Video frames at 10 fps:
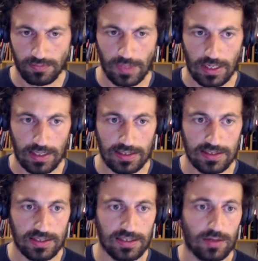
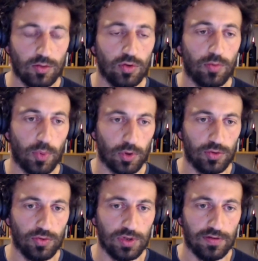this is a good
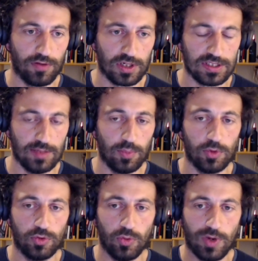opportunity, for
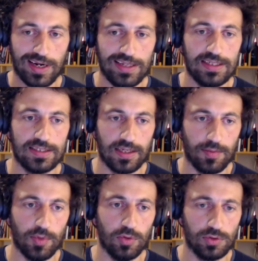example, to
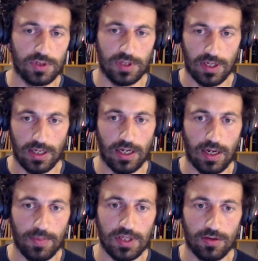redistribute
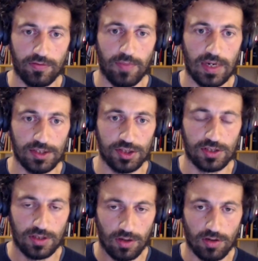a bit of
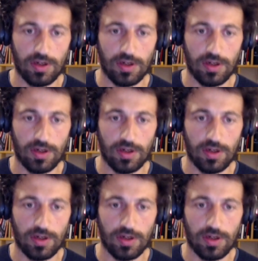budget on